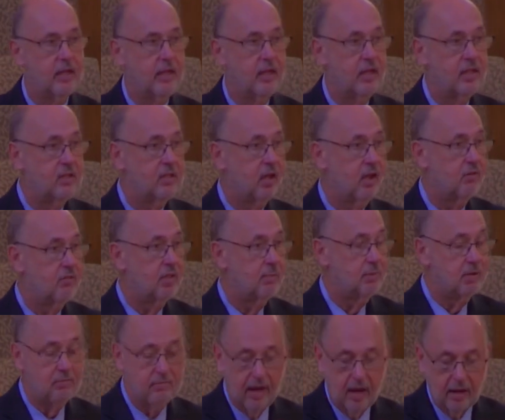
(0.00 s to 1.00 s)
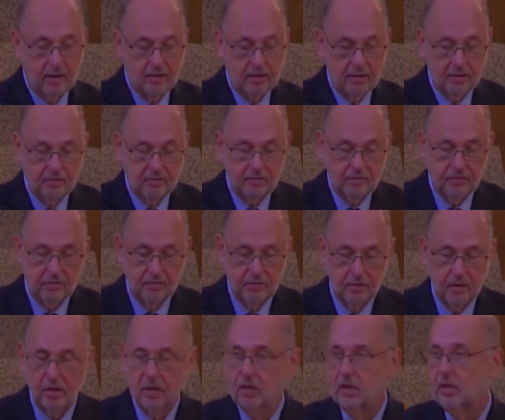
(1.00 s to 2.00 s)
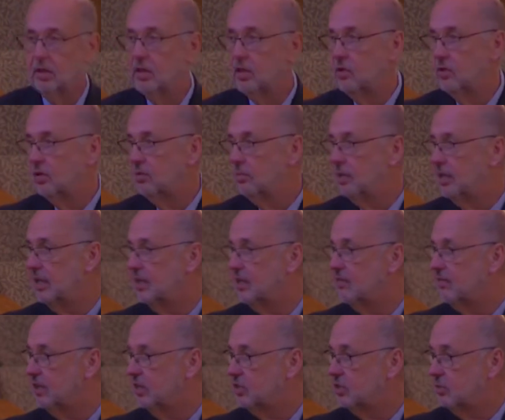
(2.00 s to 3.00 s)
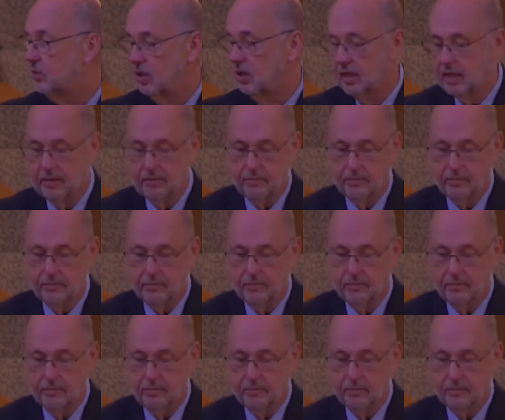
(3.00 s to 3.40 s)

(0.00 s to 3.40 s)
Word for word: It's all simply relative to you and me individually.